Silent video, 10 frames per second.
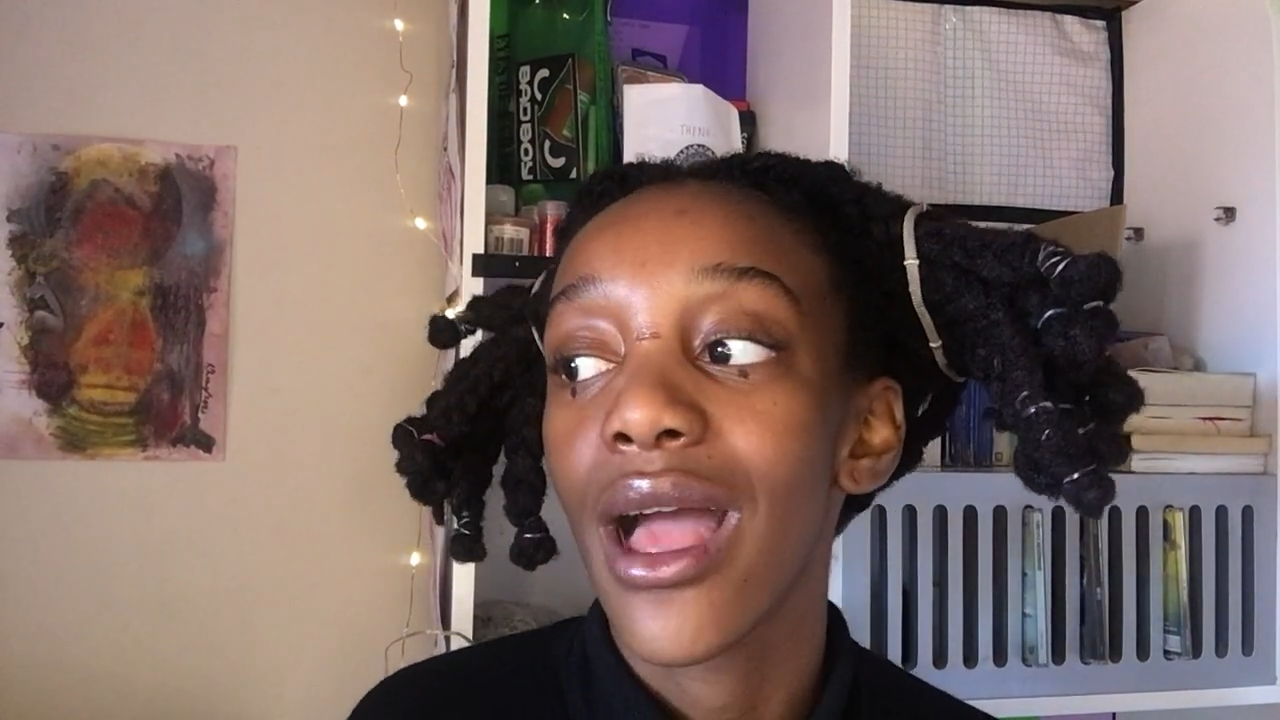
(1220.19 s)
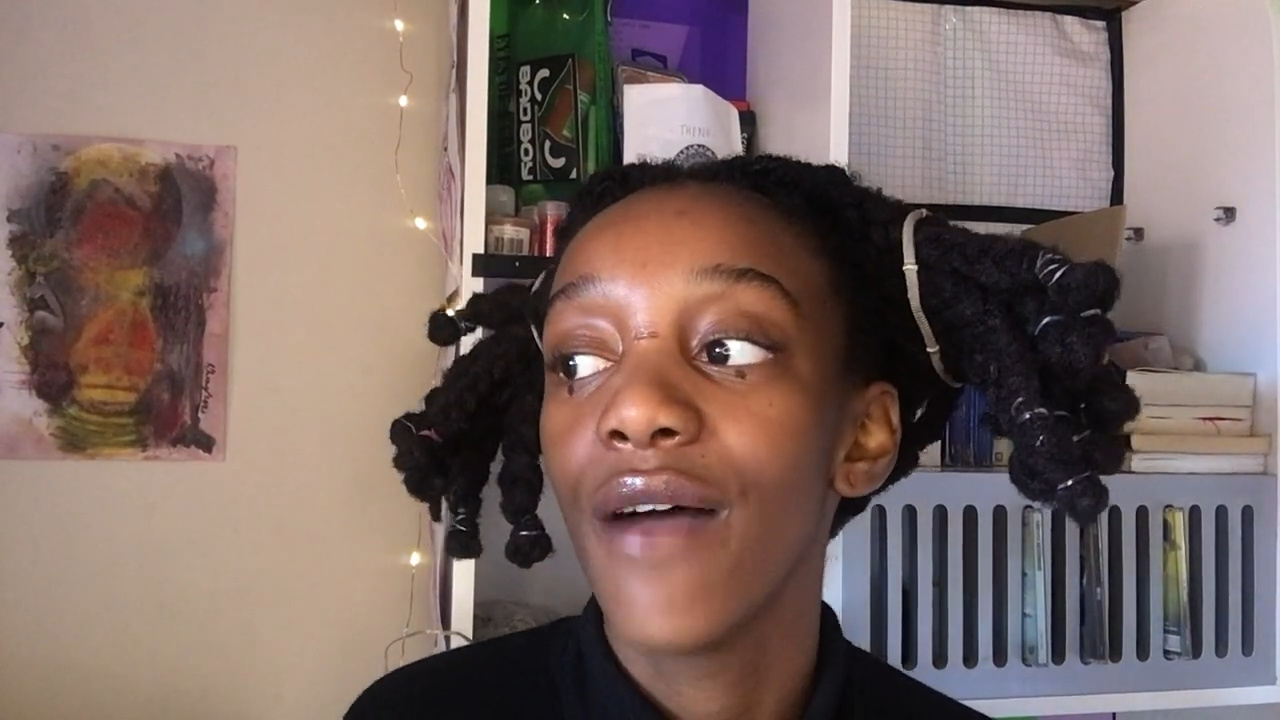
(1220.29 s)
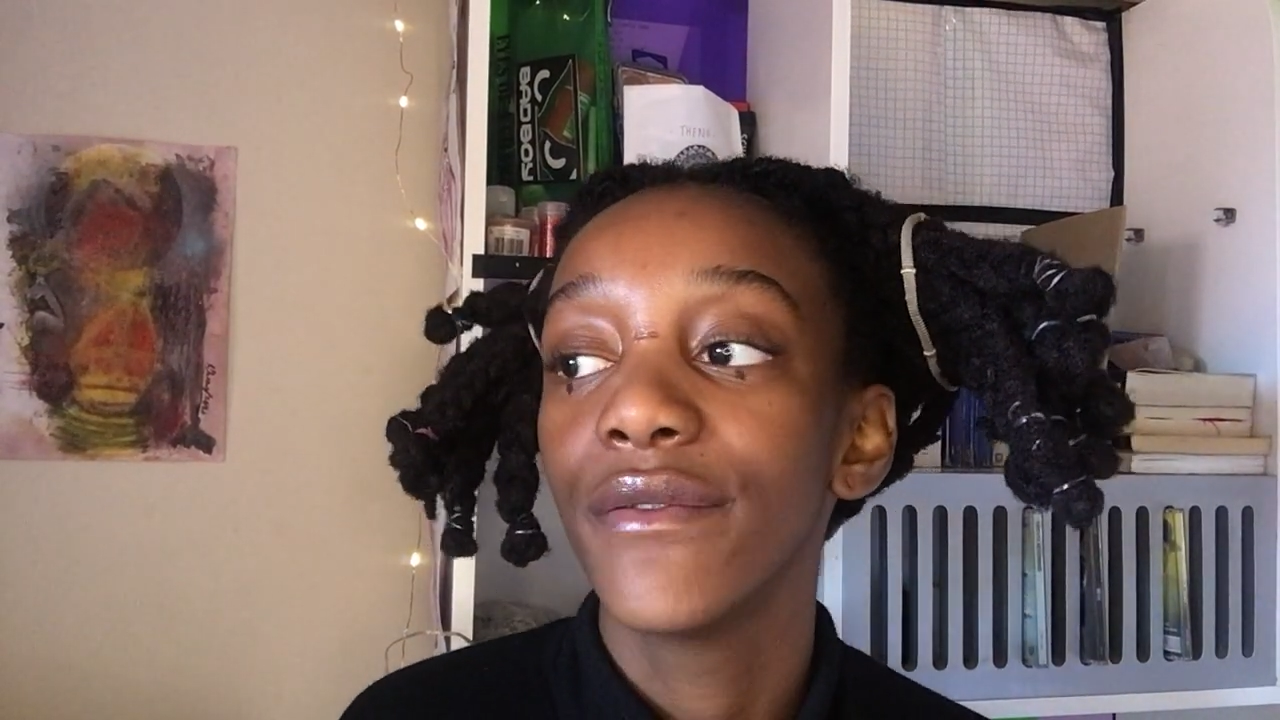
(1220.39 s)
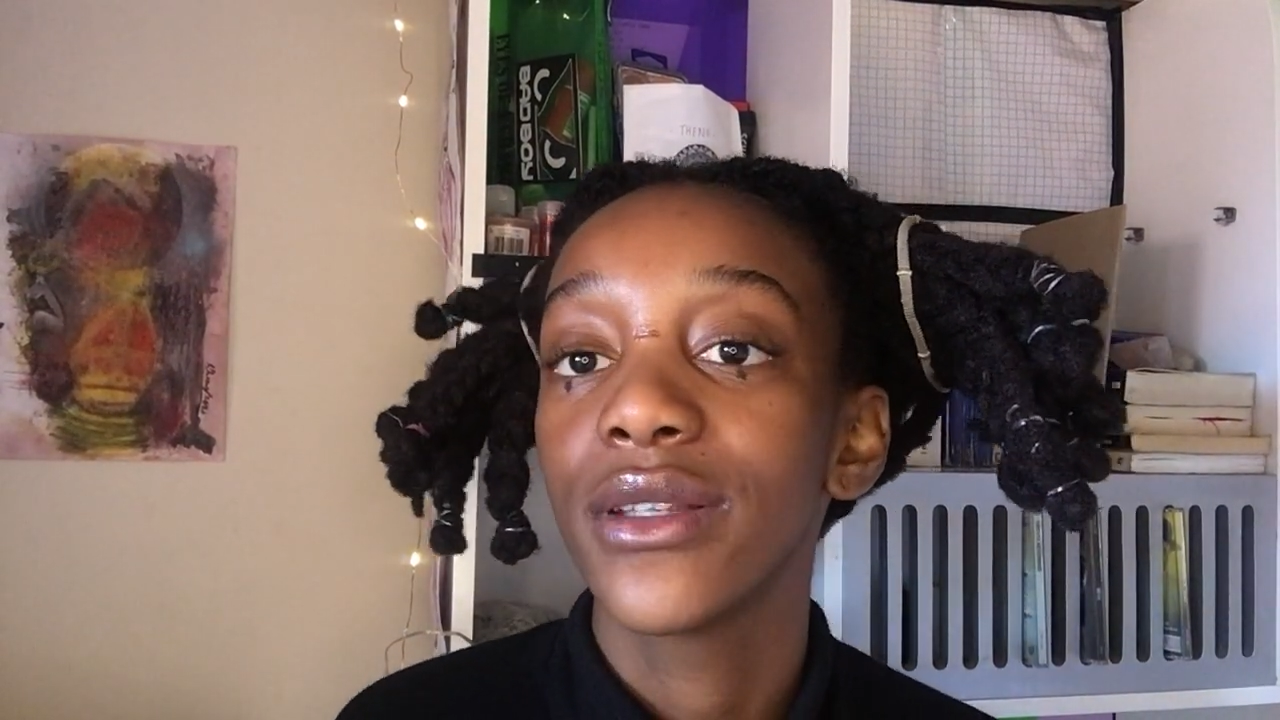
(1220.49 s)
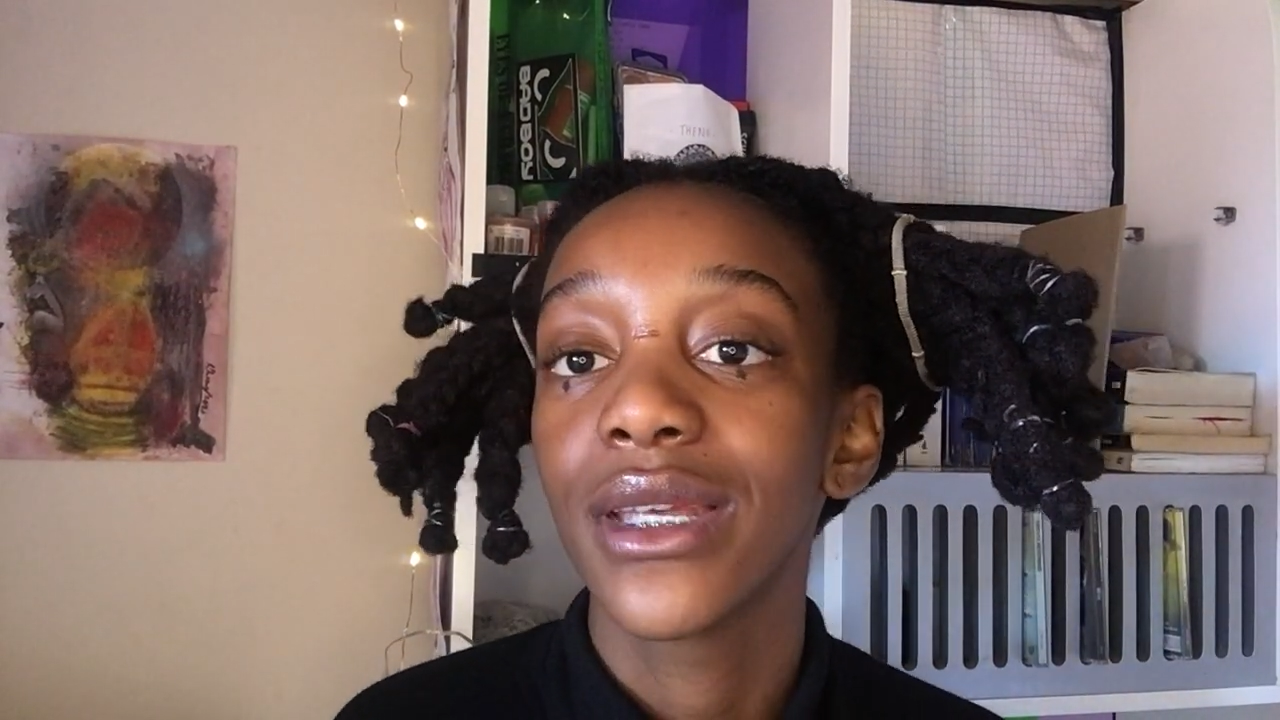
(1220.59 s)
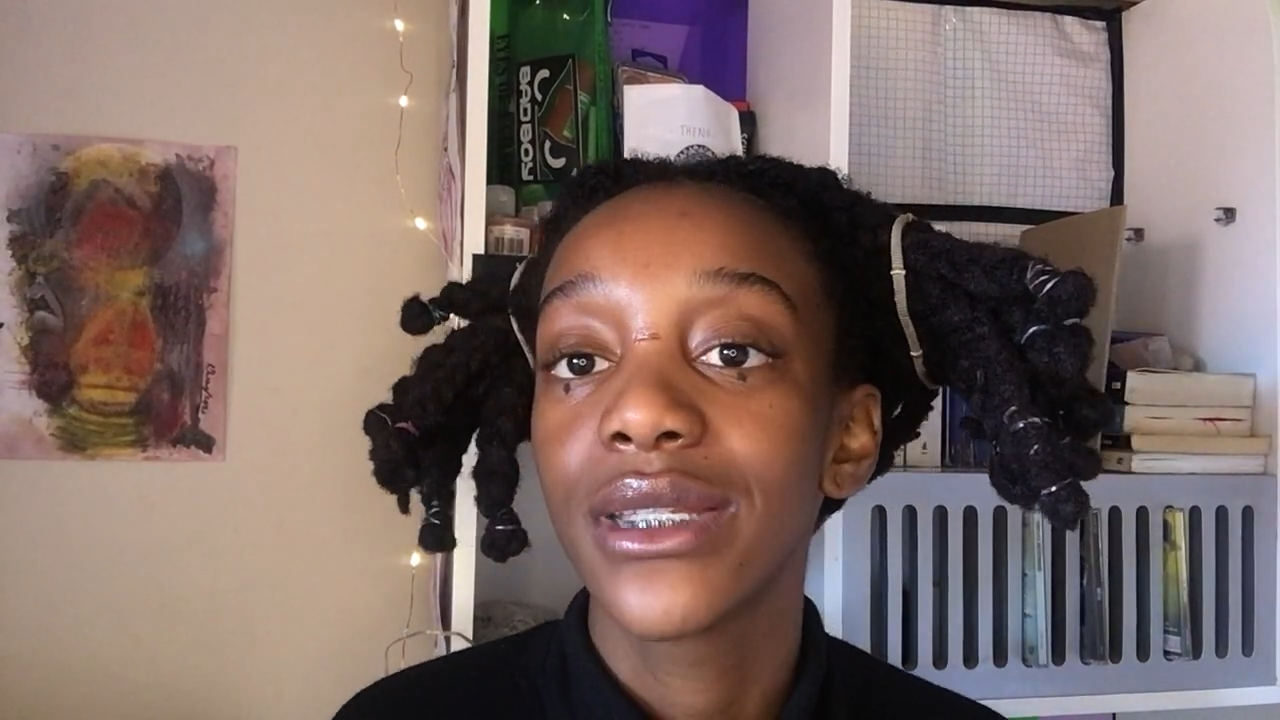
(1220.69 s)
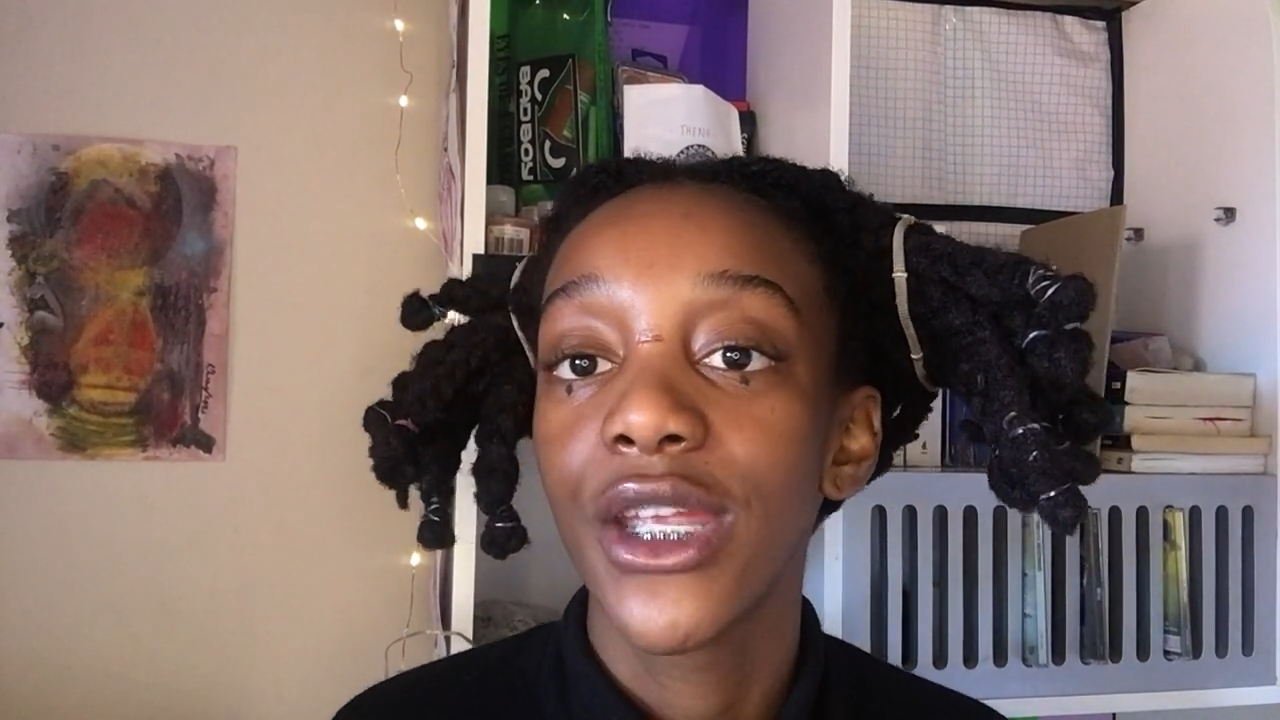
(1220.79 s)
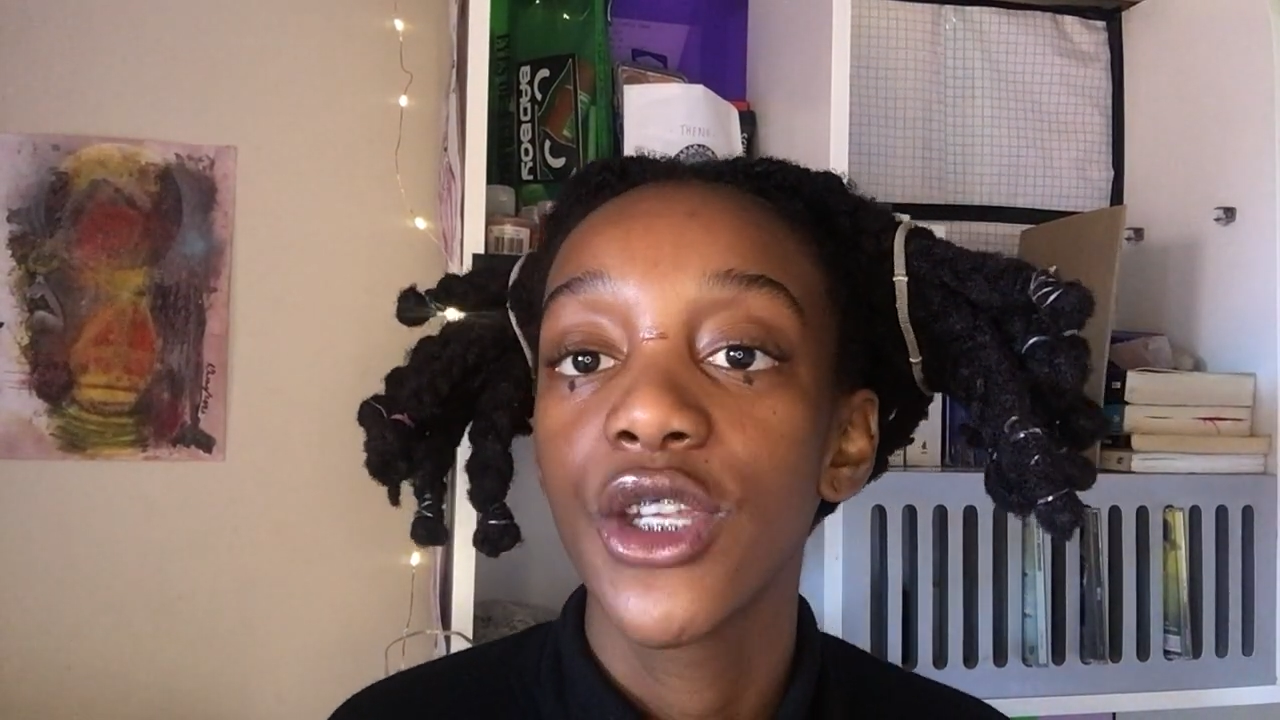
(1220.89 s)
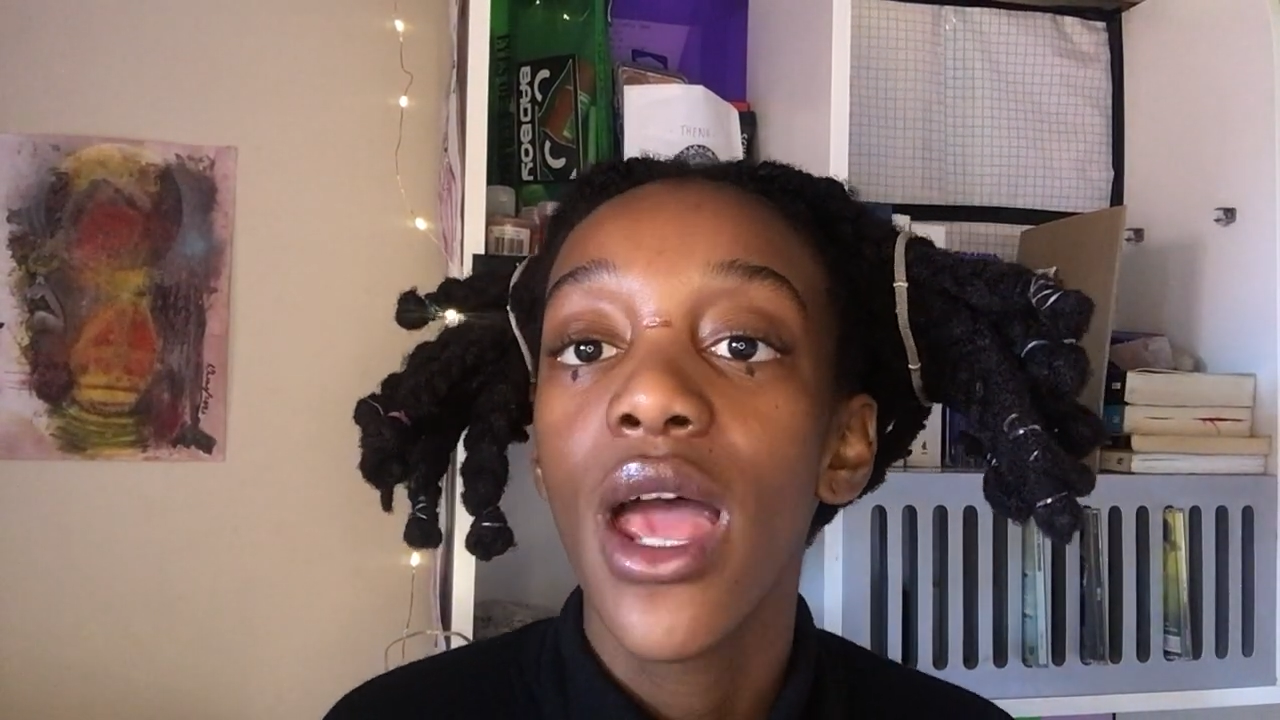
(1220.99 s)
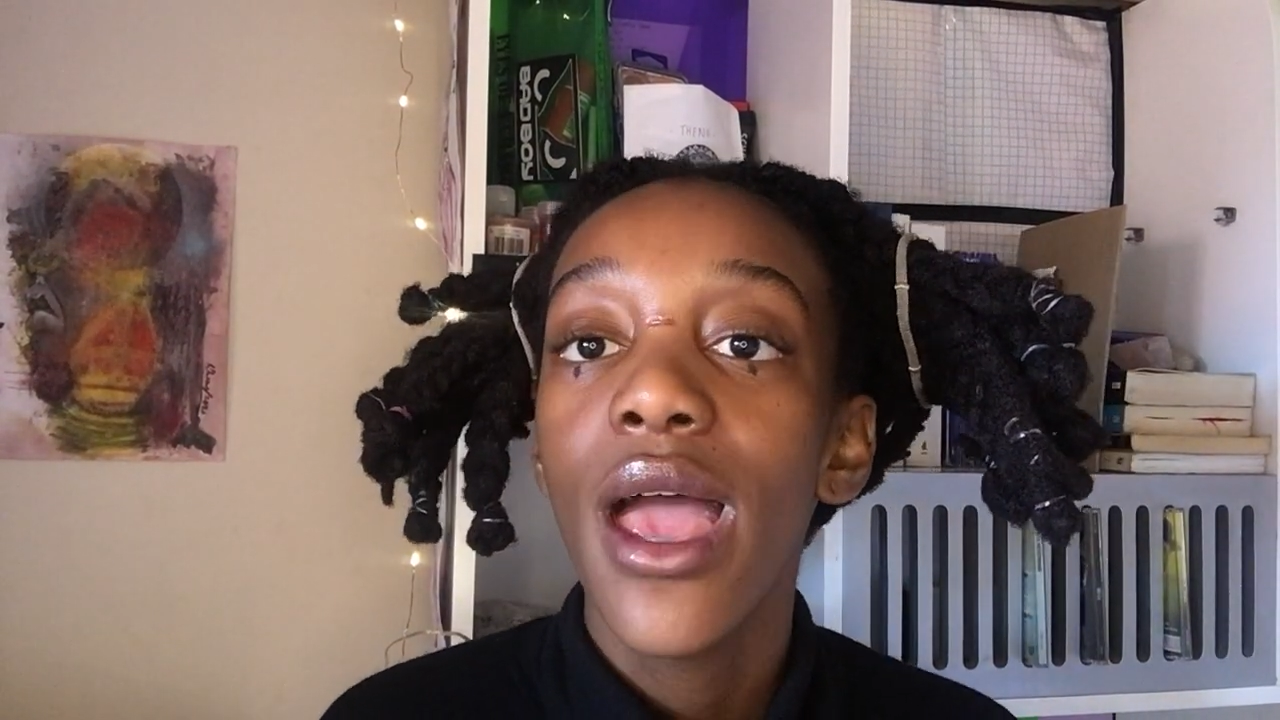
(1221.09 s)
have
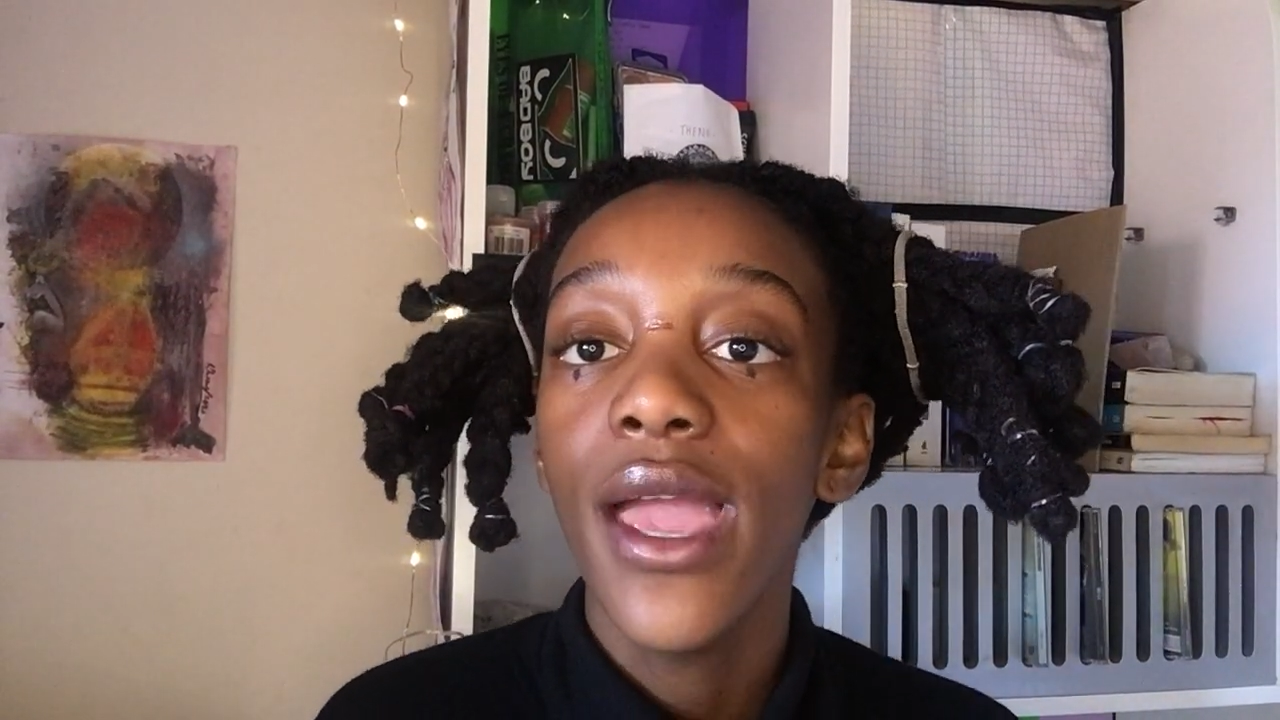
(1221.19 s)
attention,